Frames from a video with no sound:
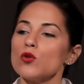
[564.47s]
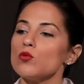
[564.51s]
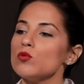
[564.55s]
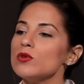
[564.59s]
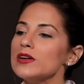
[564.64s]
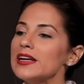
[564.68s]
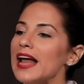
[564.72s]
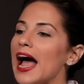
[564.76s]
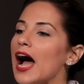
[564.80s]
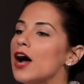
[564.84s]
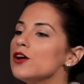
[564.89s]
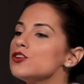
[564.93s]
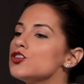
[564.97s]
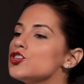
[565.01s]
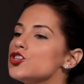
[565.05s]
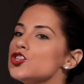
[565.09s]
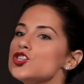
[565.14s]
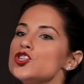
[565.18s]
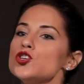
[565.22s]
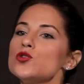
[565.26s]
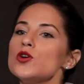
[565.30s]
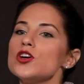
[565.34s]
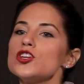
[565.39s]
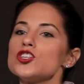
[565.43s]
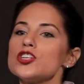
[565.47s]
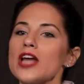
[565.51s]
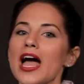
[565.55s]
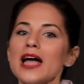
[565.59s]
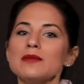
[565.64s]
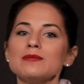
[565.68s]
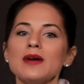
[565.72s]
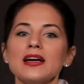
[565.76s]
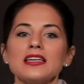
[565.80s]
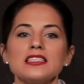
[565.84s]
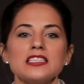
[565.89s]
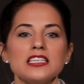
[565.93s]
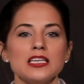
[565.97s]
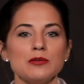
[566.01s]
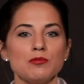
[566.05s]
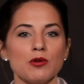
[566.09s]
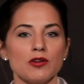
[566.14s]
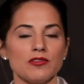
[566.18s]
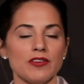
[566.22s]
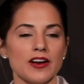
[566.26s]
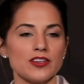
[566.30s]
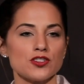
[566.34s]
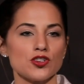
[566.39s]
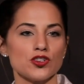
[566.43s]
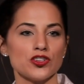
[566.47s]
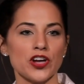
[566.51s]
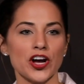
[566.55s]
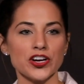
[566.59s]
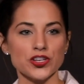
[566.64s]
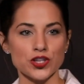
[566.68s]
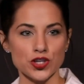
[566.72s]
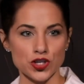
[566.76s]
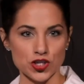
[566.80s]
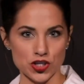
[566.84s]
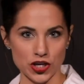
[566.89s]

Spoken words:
Renowned Jewish MIT professor Dr.